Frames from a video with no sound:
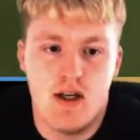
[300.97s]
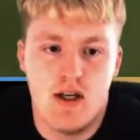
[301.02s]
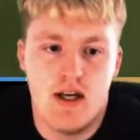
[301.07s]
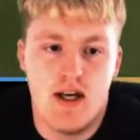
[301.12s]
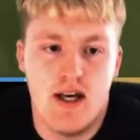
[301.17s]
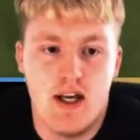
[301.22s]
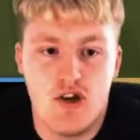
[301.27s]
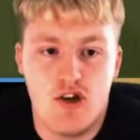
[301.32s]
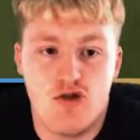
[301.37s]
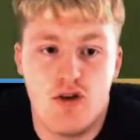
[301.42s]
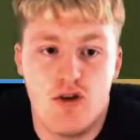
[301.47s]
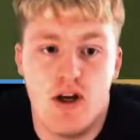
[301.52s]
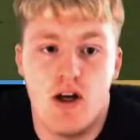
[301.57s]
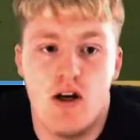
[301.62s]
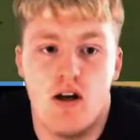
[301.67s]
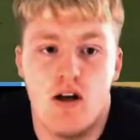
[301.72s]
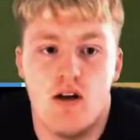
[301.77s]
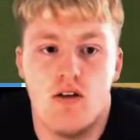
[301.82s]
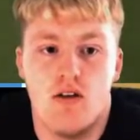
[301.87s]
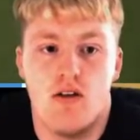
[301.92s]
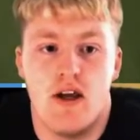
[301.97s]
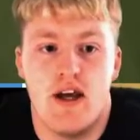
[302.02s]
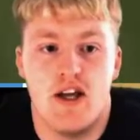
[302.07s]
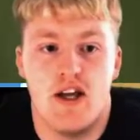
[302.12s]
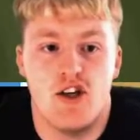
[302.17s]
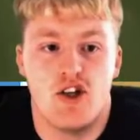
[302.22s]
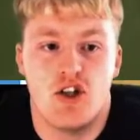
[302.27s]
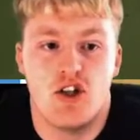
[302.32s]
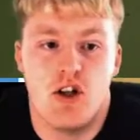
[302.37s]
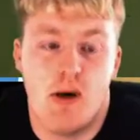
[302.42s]

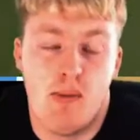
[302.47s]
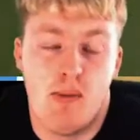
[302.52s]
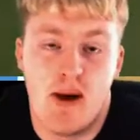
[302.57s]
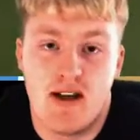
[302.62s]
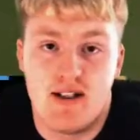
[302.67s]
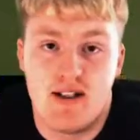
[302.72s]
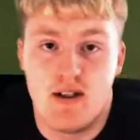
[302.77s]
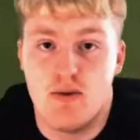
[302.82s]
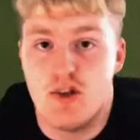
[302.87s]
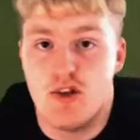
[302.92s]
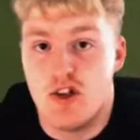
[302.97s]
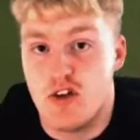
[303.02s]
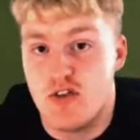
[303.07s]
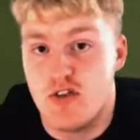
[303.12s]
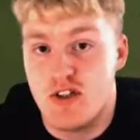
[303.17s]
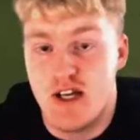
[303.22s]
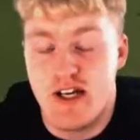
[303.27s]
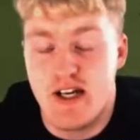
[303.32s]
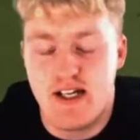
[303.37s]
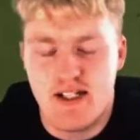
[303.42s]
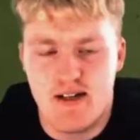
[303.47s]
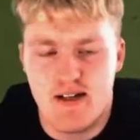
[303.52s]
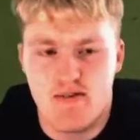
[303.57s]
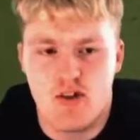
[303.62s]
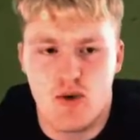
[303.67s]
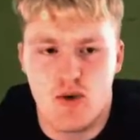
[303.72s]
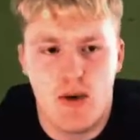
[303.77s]
age capacity, which is obviously 87 to